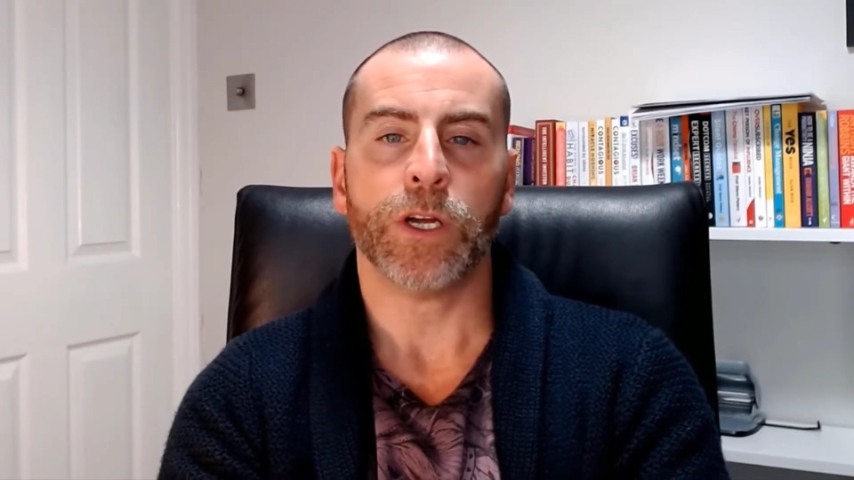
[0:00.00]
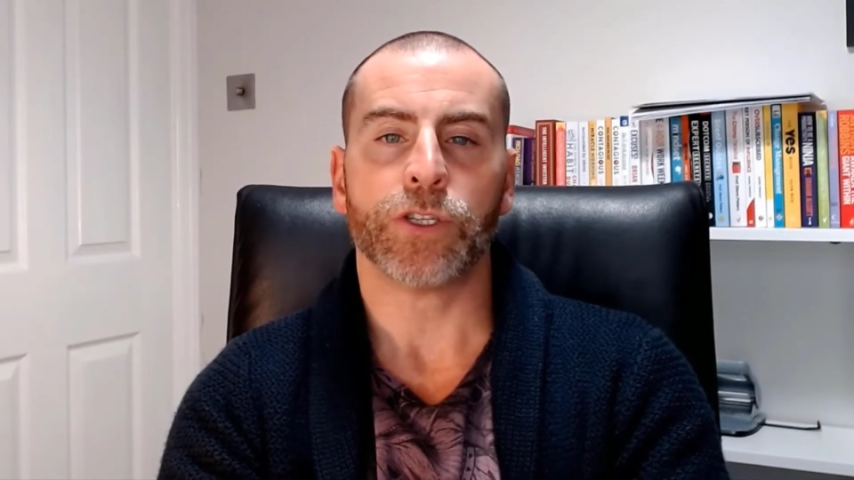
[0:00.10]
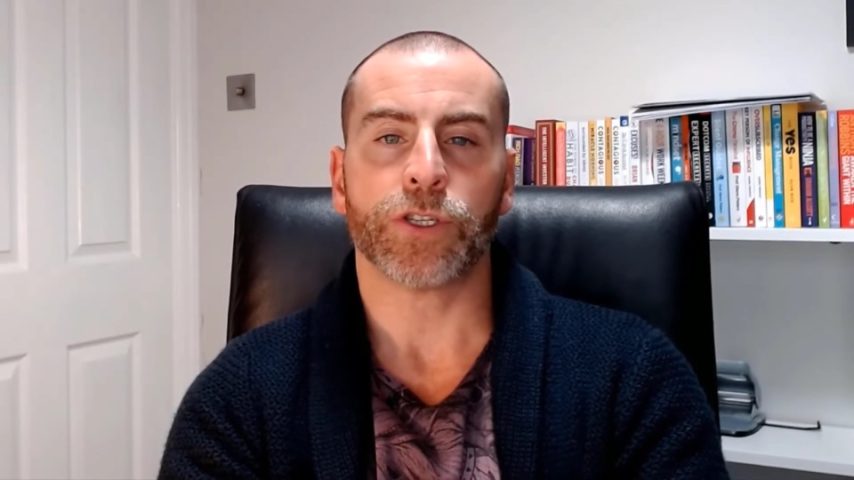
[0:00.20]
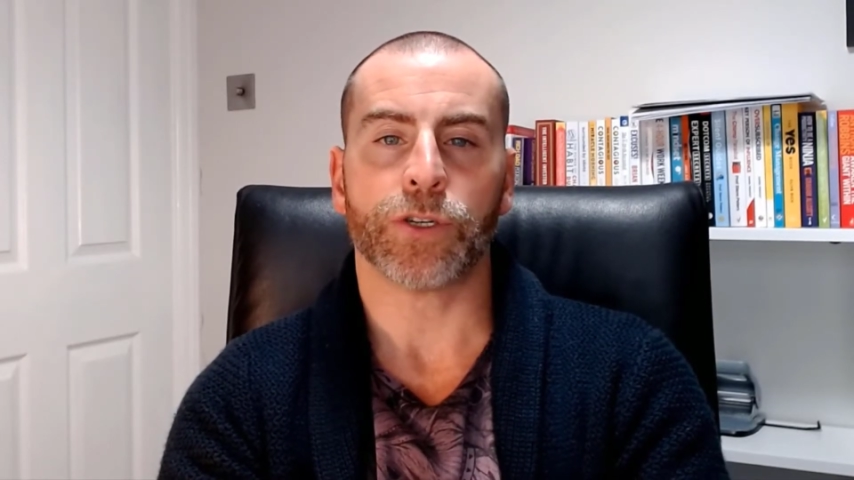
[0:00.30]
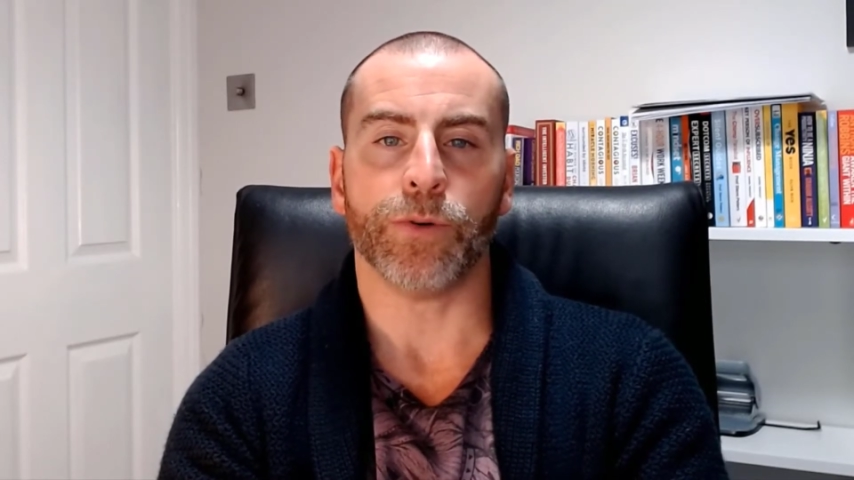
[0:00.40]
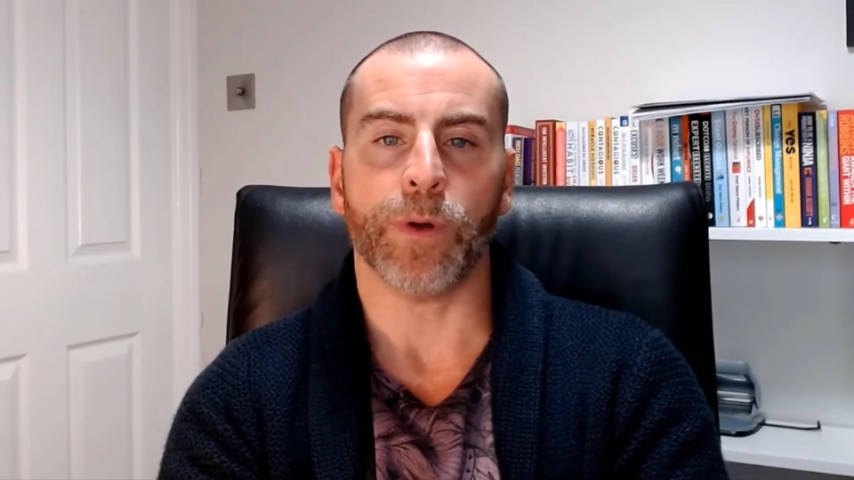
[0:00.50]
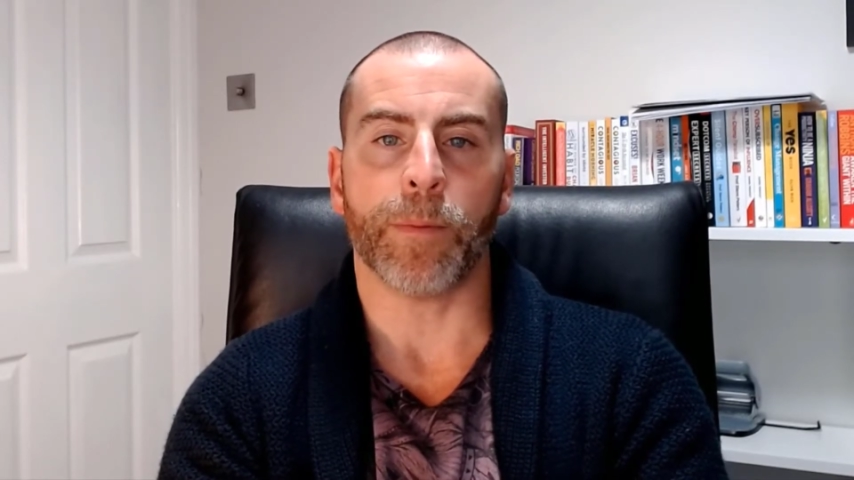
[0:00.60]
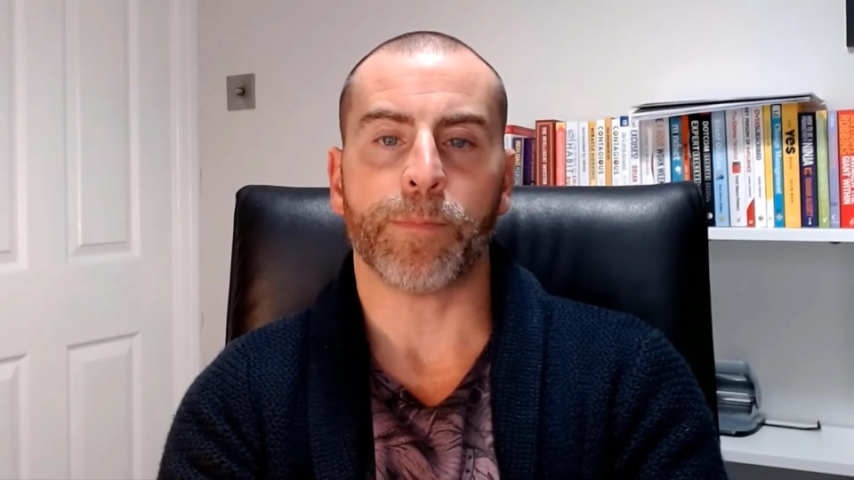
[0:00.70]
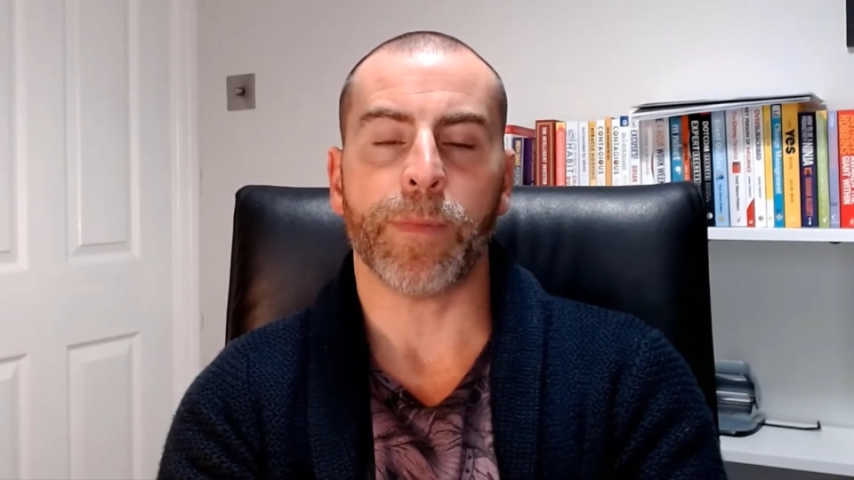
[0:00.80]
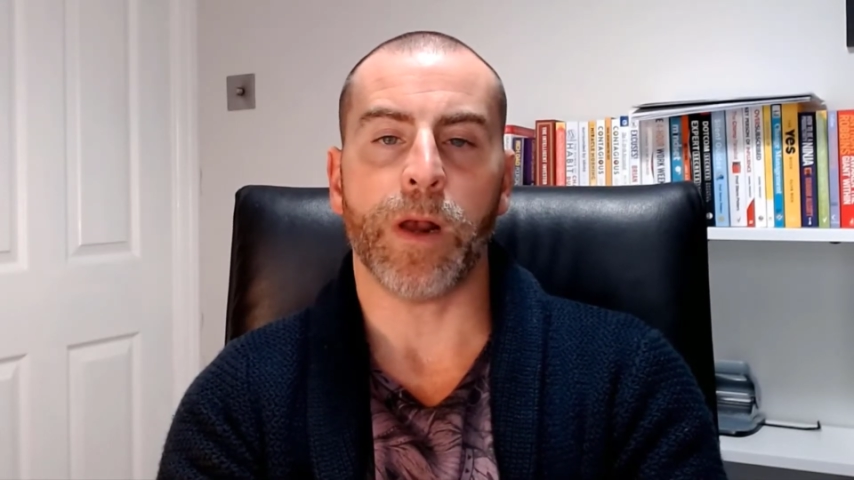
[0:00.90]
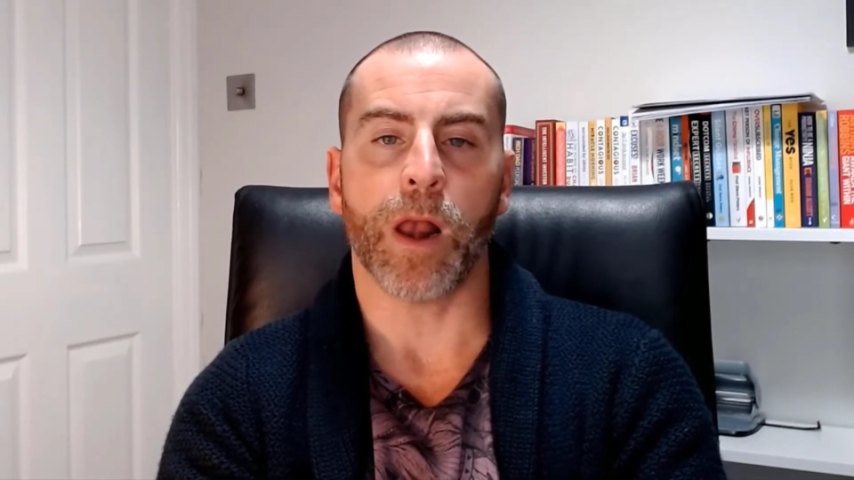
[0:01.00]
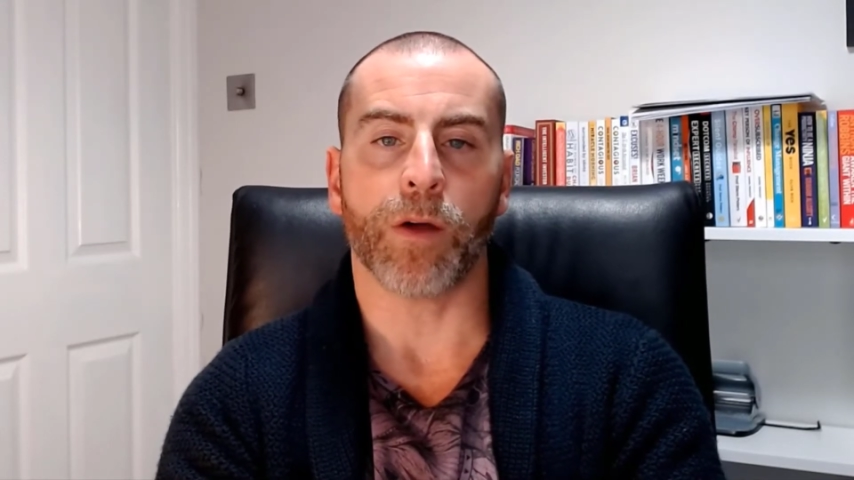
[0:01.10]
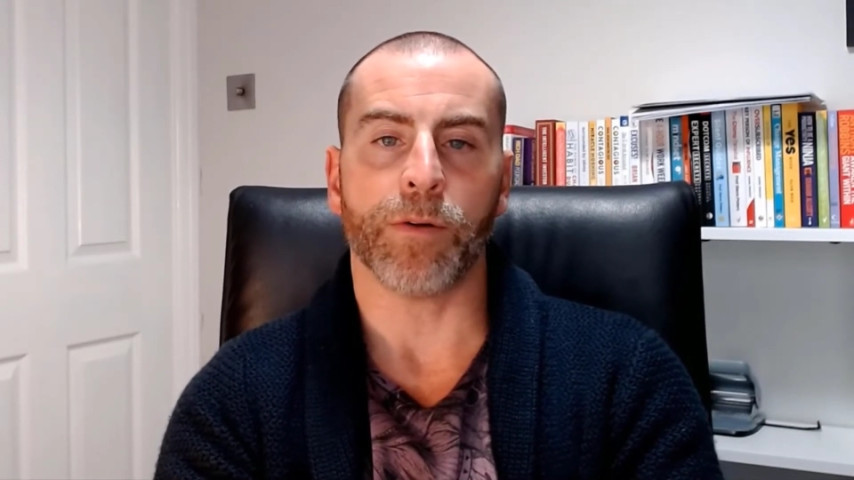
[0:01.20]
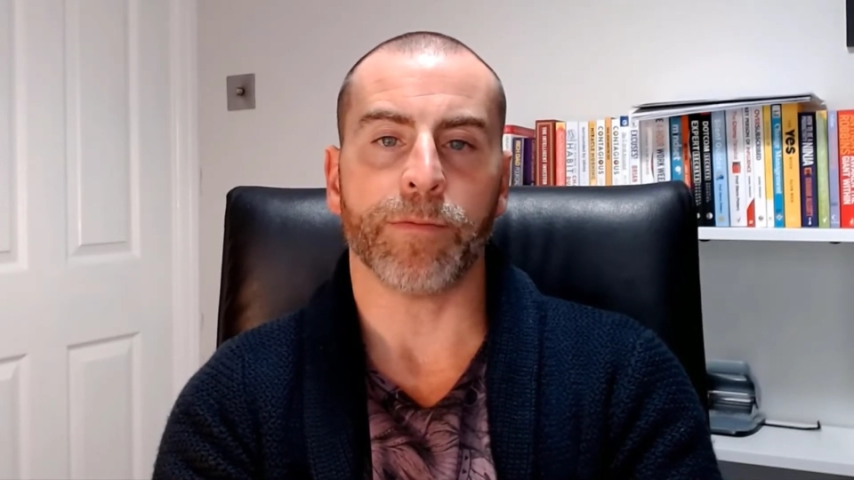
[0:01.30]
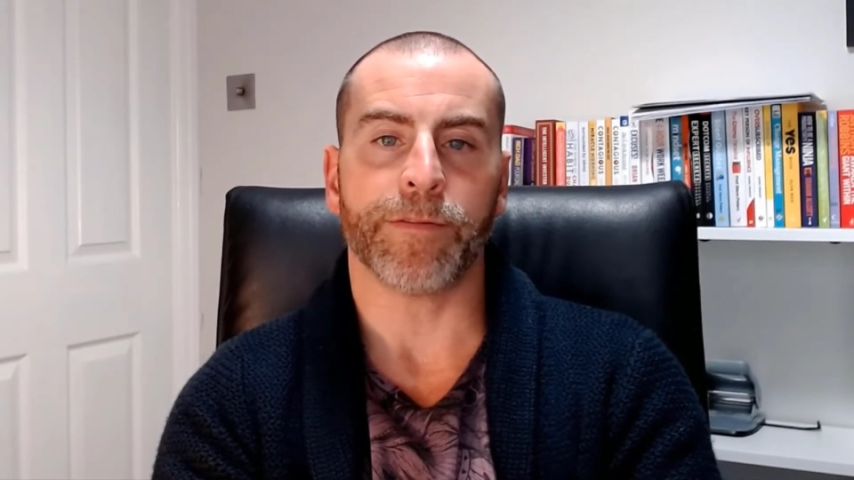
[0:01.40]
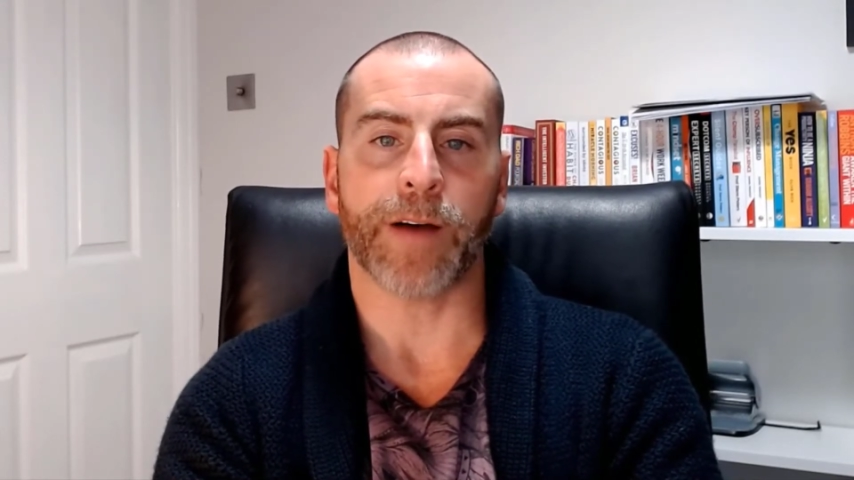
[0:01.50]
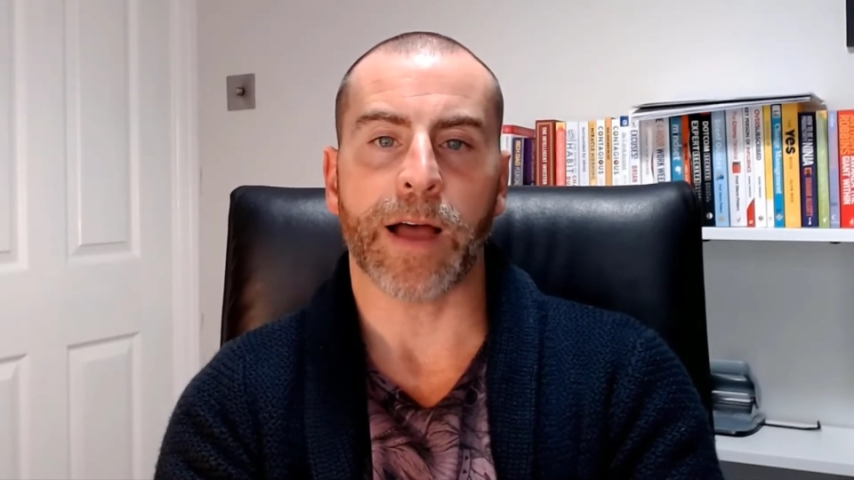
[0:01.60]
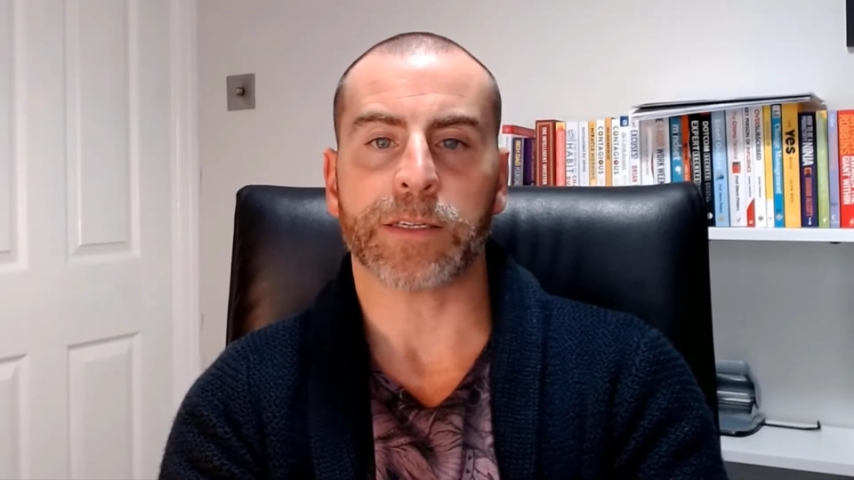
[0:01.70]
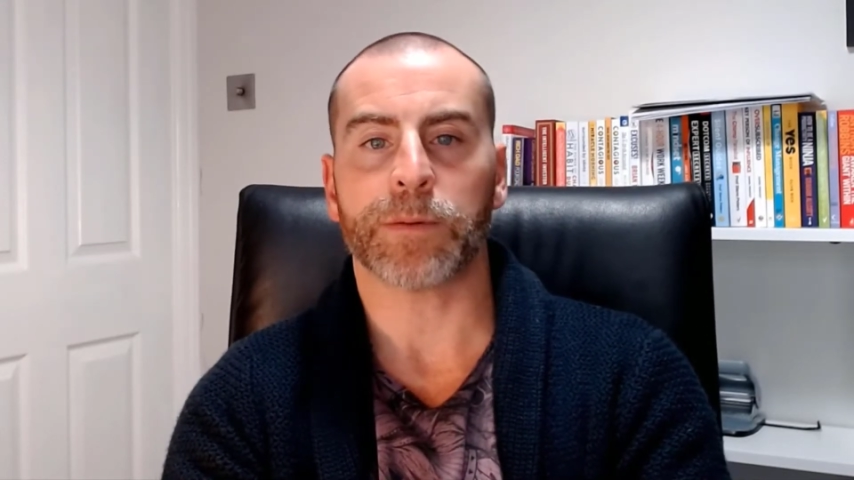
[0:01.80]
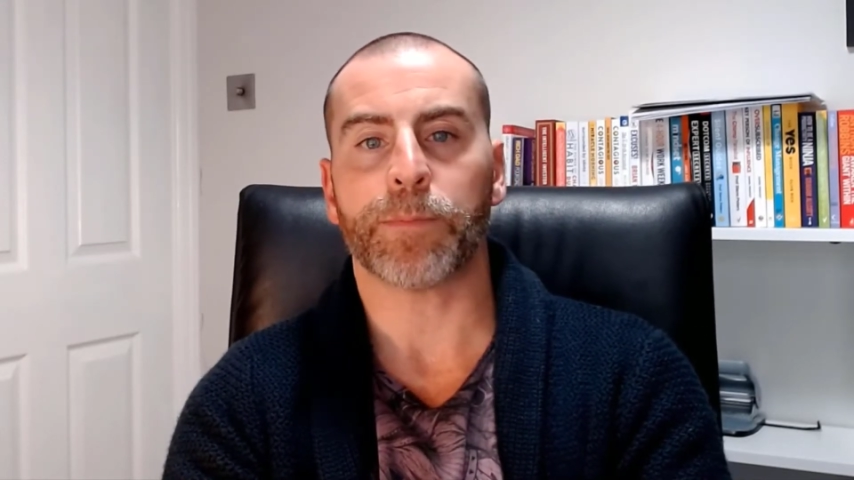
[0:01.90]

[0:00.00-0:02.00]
to low-fat,